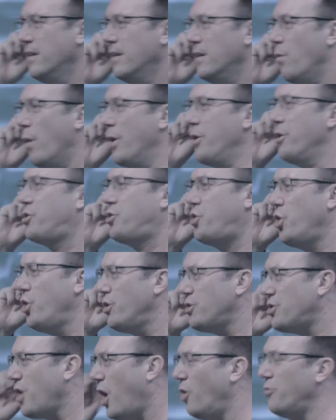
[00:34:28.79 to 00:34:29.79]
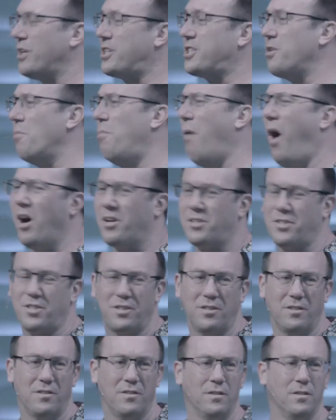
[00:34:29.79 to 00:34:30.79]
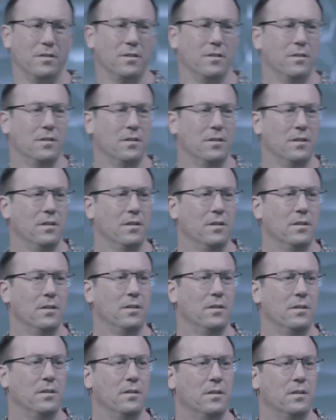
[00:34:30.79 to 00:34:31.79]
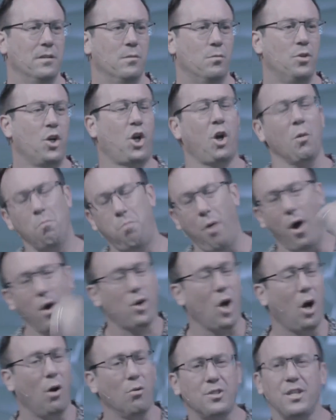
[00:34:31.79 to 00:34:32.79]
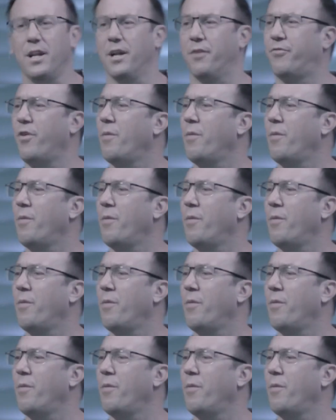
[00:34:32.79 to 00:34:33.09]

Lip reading: When you're 2 years old, it's the box. You can poke holes in it.